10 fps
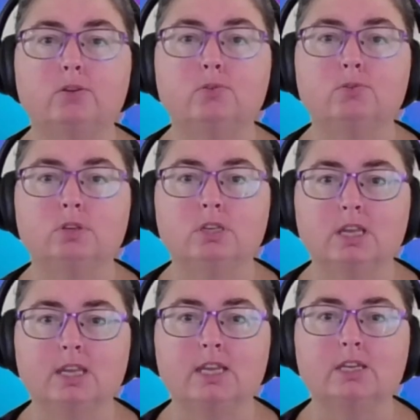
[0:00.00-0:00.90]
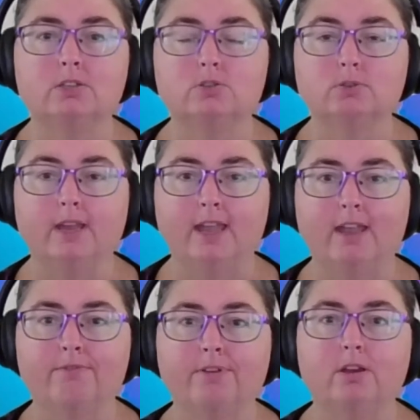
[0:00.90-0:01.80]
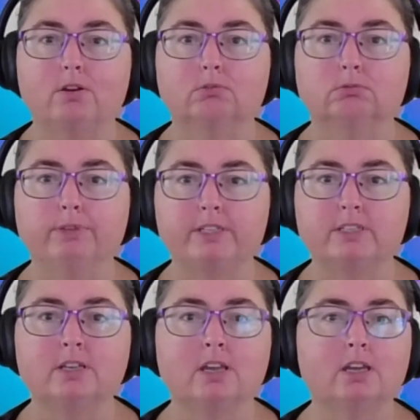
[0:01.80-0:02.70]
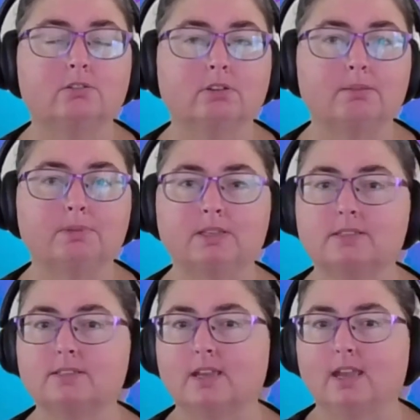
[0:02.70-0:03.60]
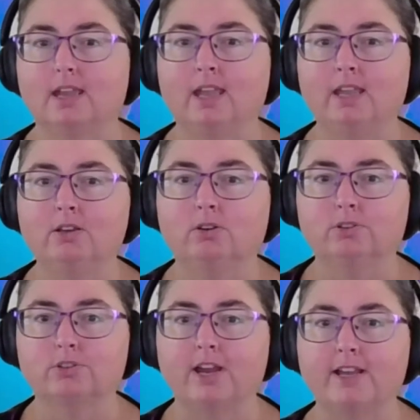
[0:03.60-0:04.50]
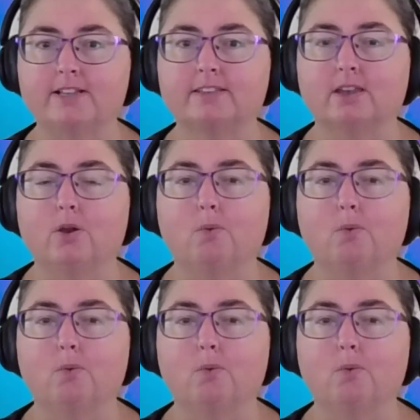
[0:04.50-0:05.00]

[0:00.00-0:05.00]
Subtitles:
You need to have written agreements and contracts